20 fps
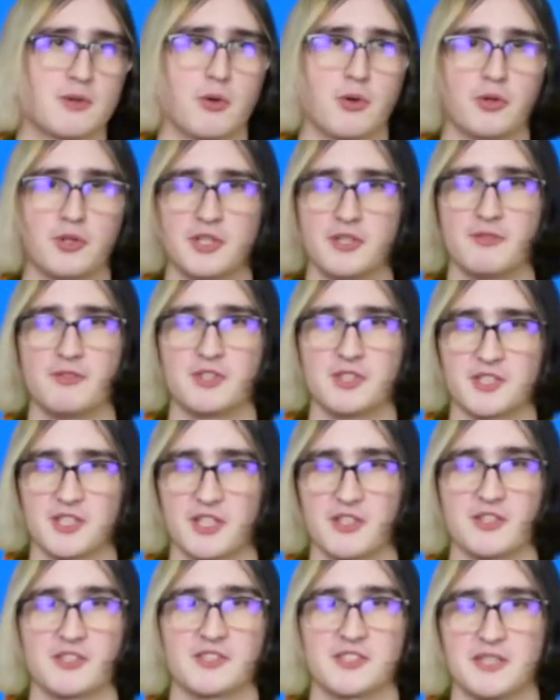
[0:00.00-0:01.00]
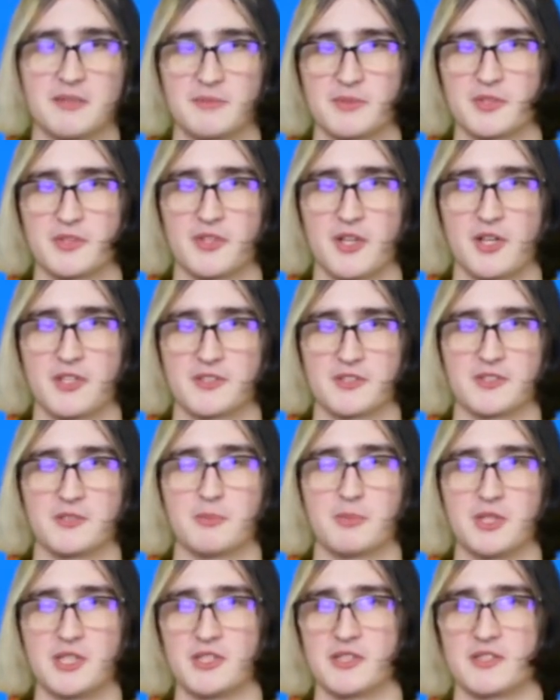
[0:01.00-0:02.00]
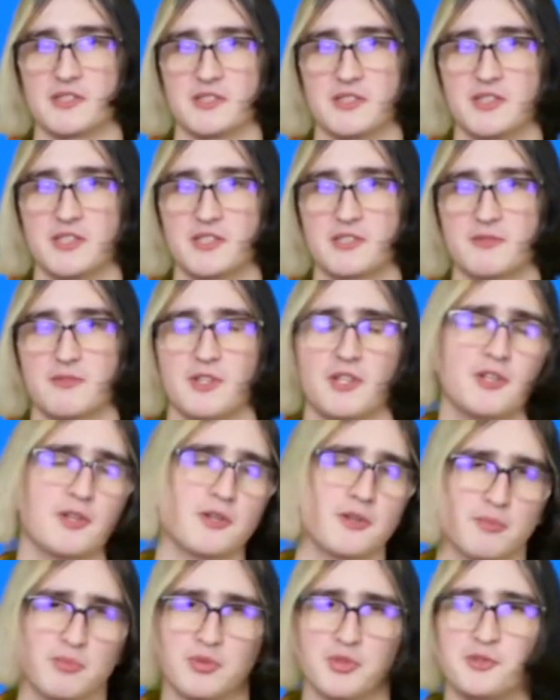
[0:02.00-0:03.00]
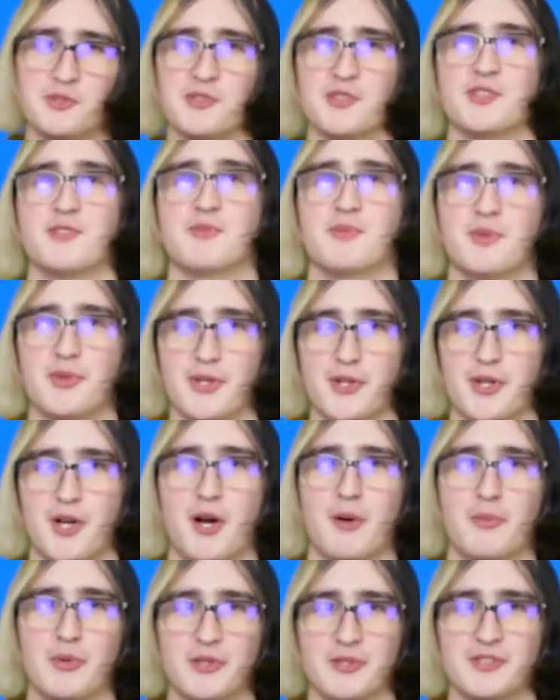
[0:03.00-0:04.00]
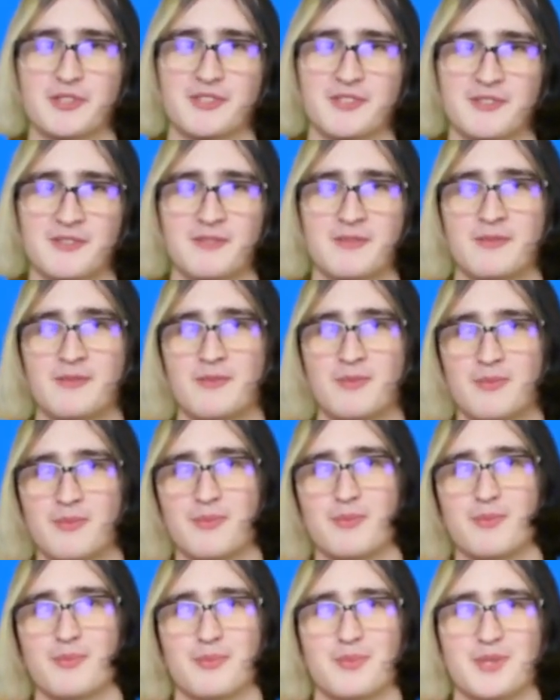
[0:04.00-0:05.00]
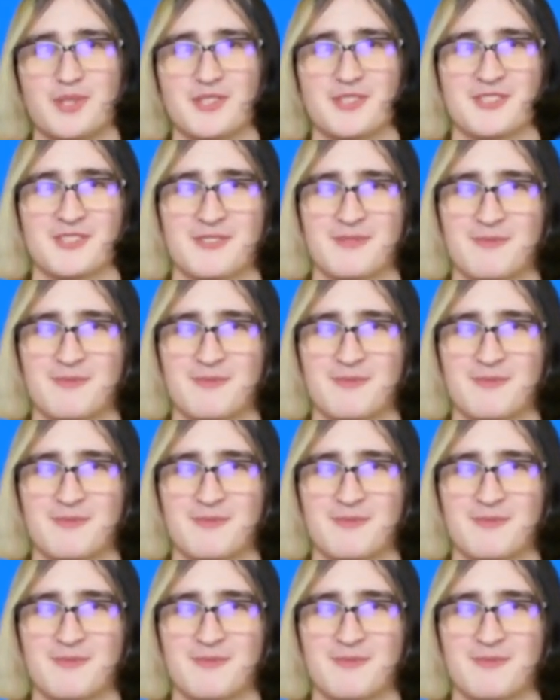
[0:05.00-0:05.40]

or even share the same thoughts as me as in this video, please leave them in the comments. Peace.